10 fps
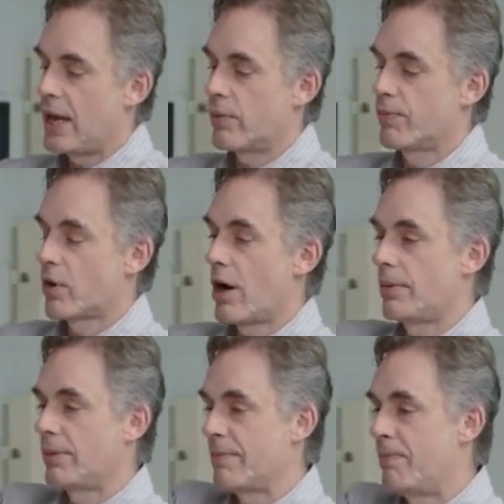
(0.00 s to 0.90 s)
it would
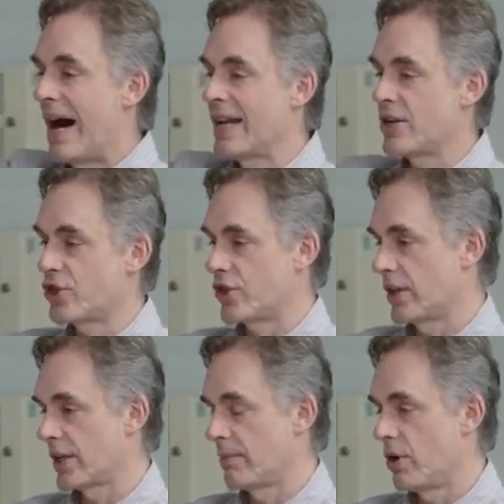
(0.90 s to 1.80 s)
probably punish
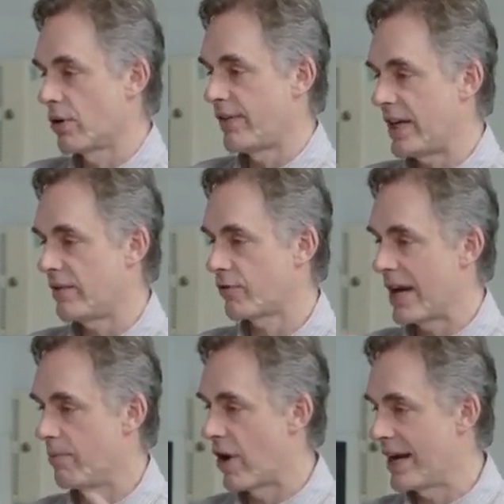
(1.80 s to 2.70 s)
the little motivated
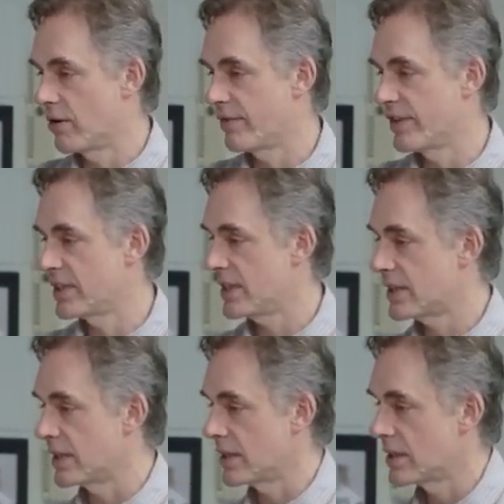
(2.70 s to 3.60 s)
frame right out of
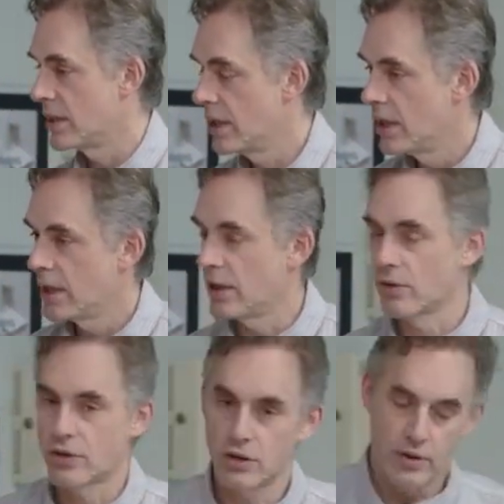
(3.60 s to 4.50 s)
existence.
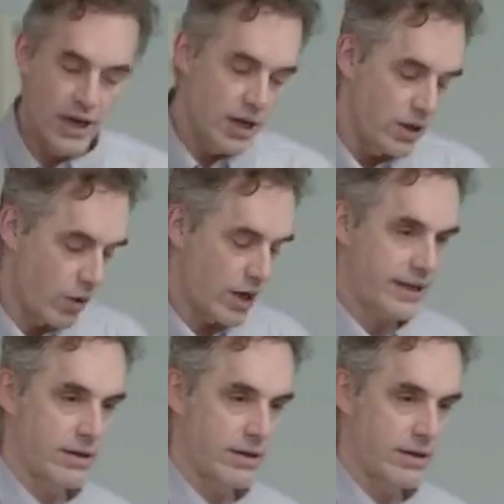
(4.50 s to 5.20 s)
So you walk